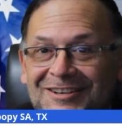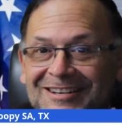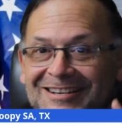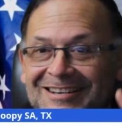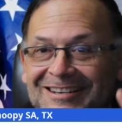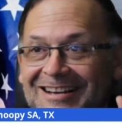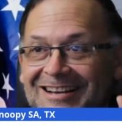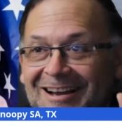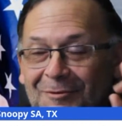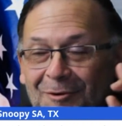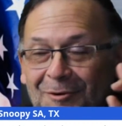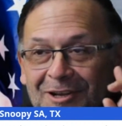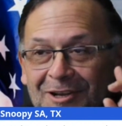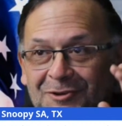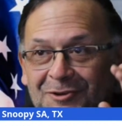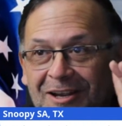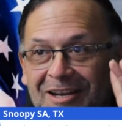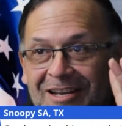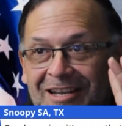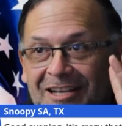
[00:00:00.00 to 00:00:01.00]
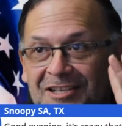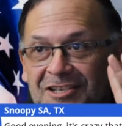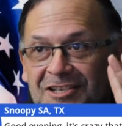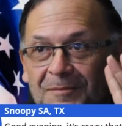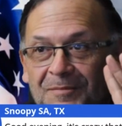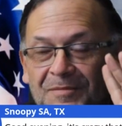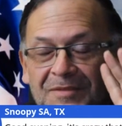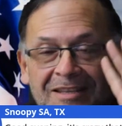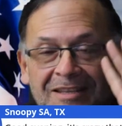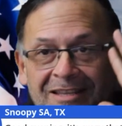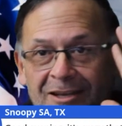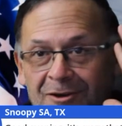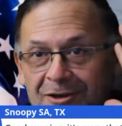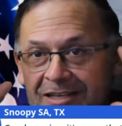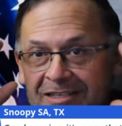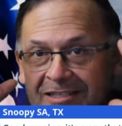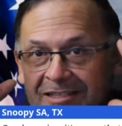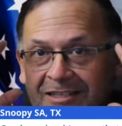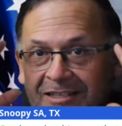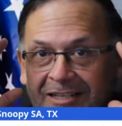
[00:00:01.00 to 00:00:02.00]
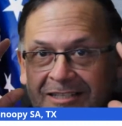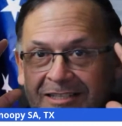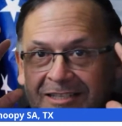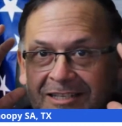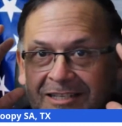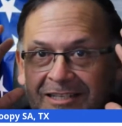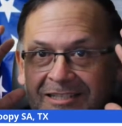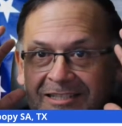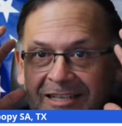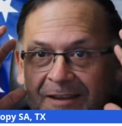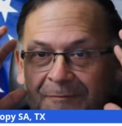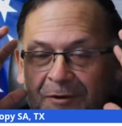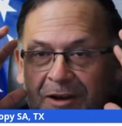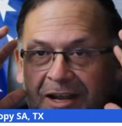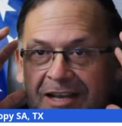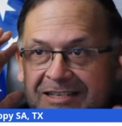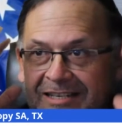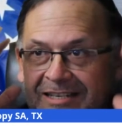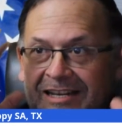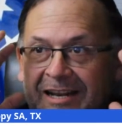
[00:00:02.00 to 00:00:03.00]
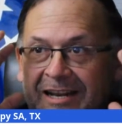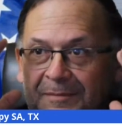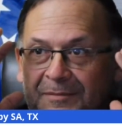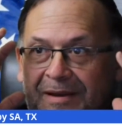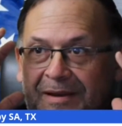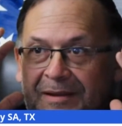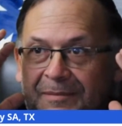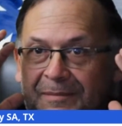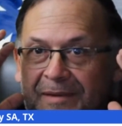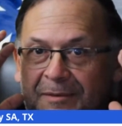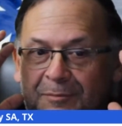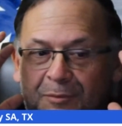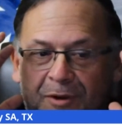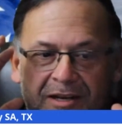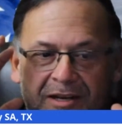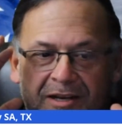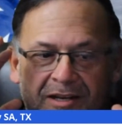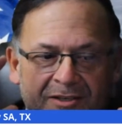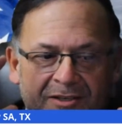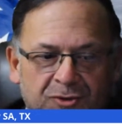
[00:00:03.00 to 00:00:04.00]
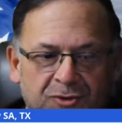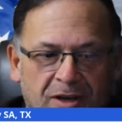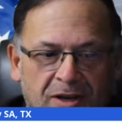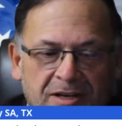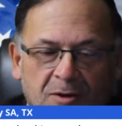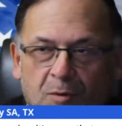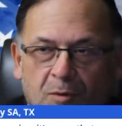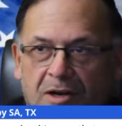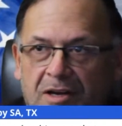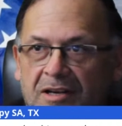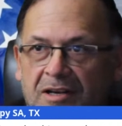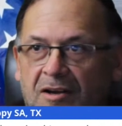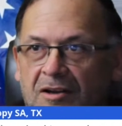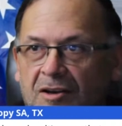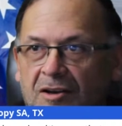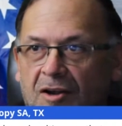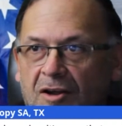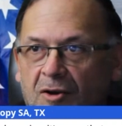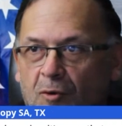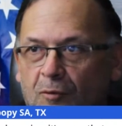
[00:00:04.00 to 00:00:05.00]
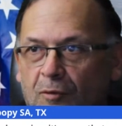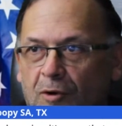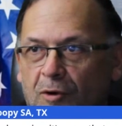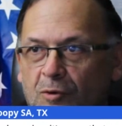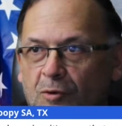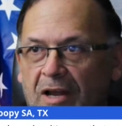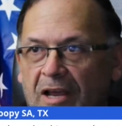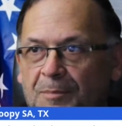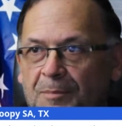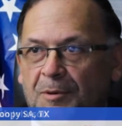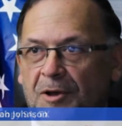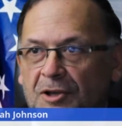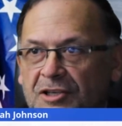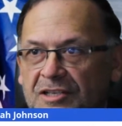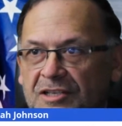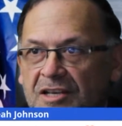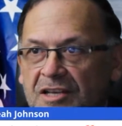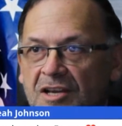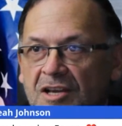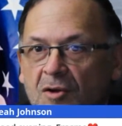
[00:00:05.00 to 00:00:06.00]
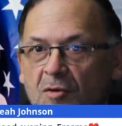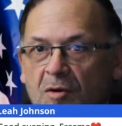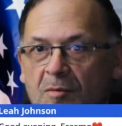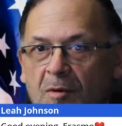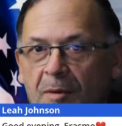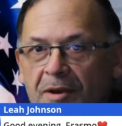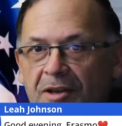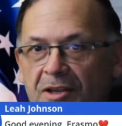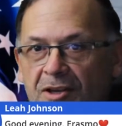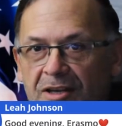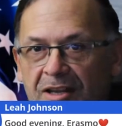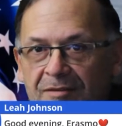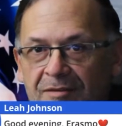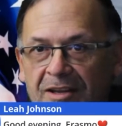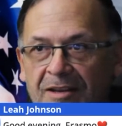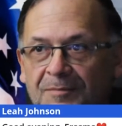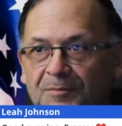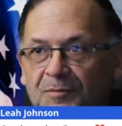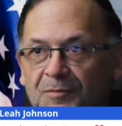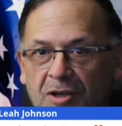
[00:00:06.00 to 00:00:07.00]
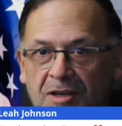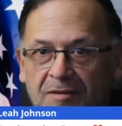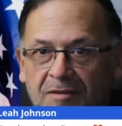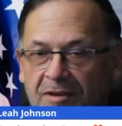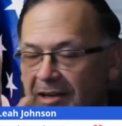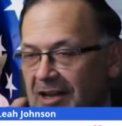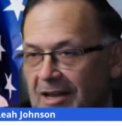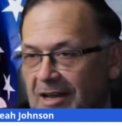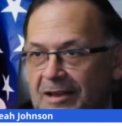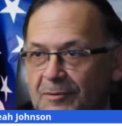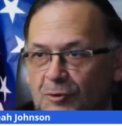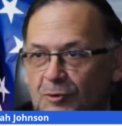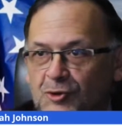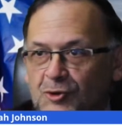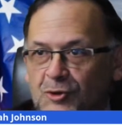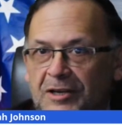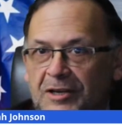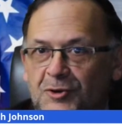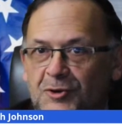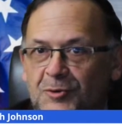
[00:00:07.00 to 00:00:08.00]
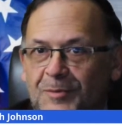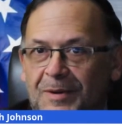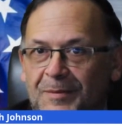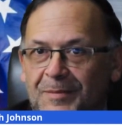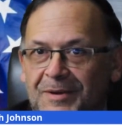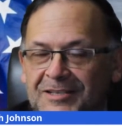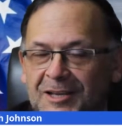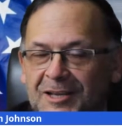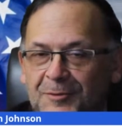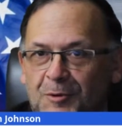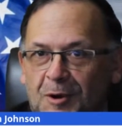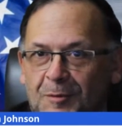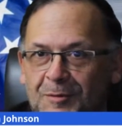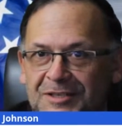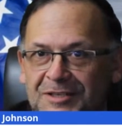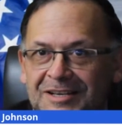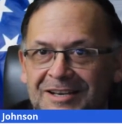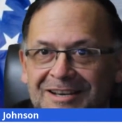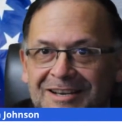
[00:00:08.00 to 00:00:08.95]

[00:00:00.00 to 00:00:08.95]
I'm going to try and catch up. There is a lot to decipher, guys, and my brain is trying to work on overload. I apologize. One moment. Good evening. I will try to do my best. I promise.